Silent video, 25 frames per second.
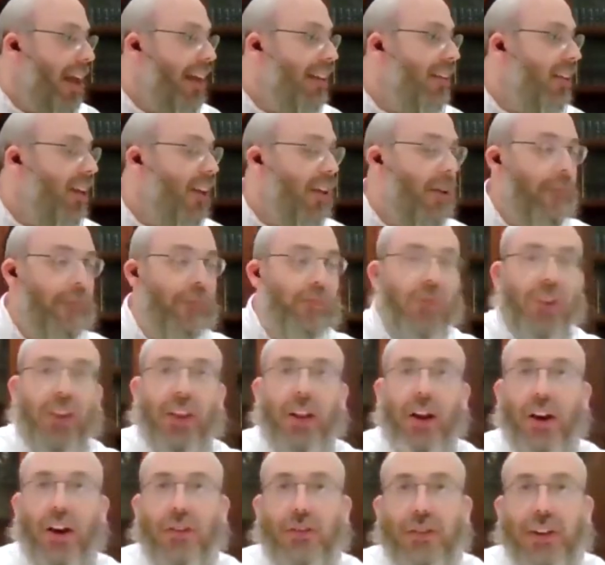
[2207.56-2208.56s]
And
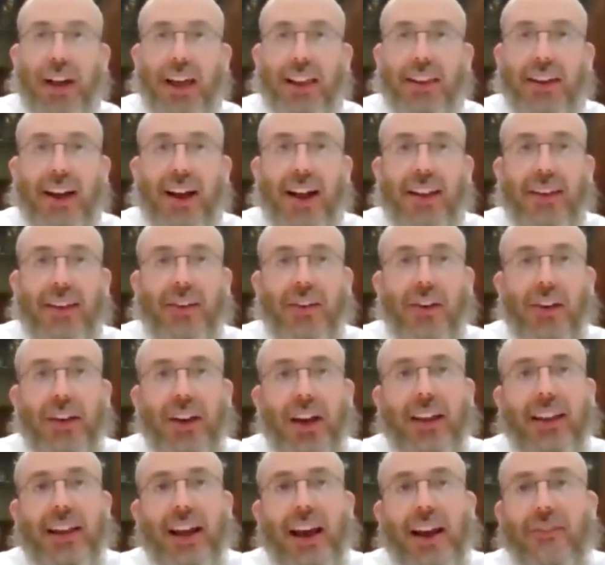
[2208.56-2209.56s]
the other night of Chanukah,
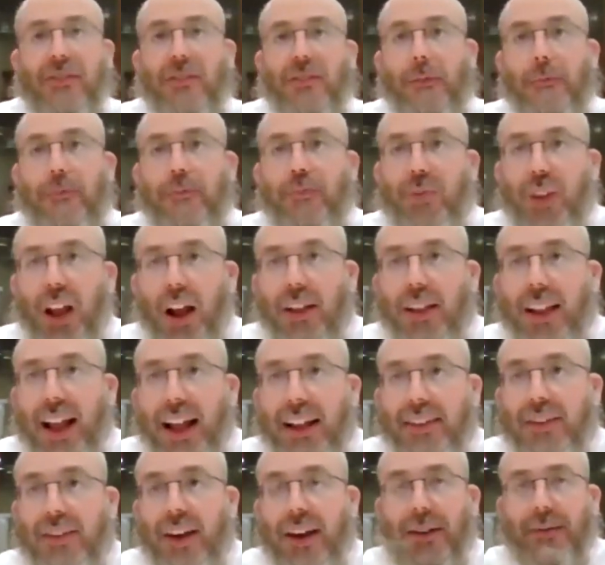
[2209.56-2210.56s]
you can have a
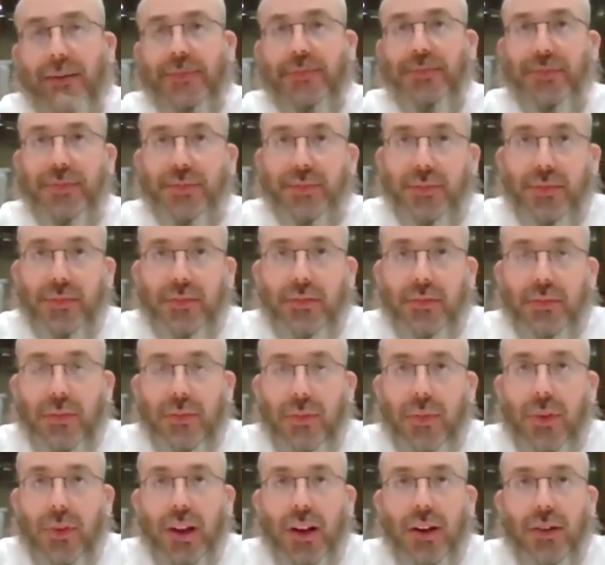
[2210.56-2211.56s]
latke,
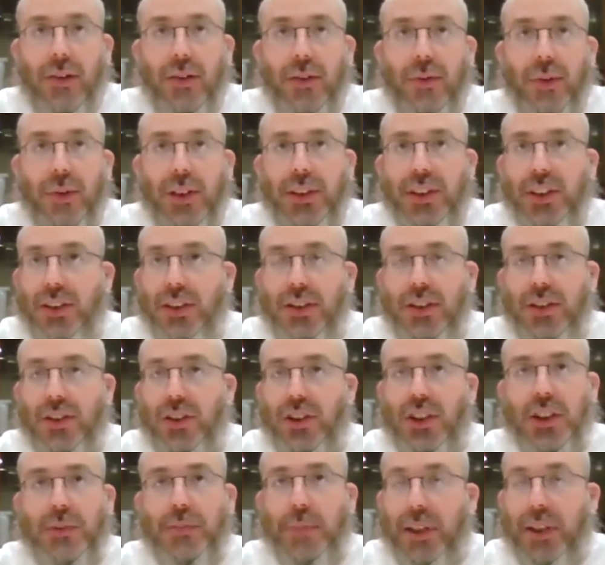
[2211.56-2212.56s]
which is
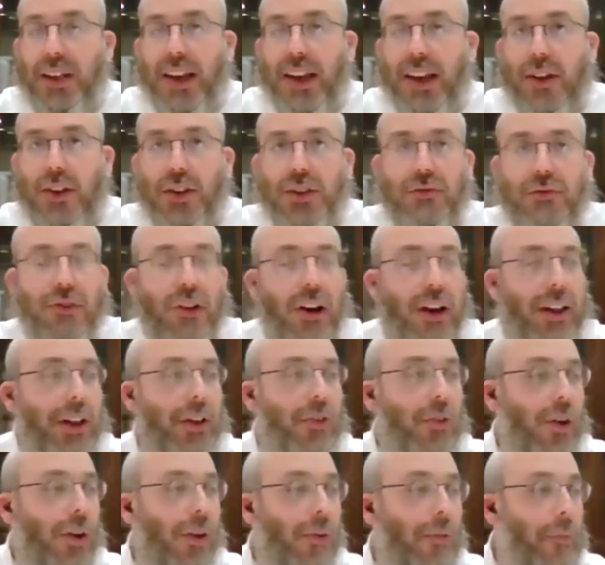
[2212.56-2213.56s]
just potatoes fried
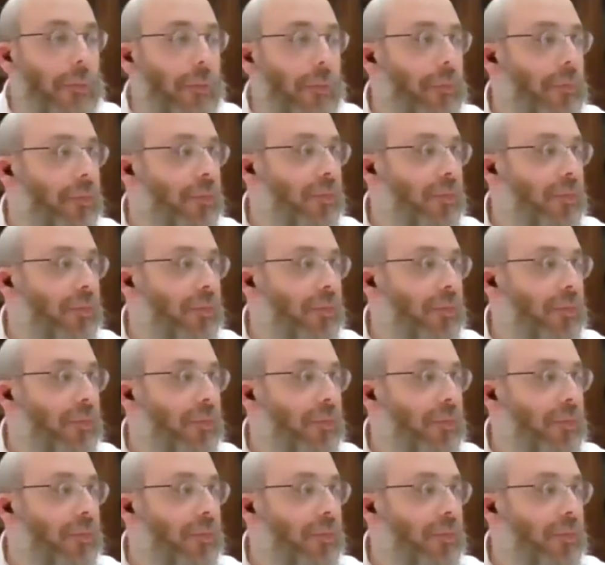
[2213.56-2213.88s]
in oil.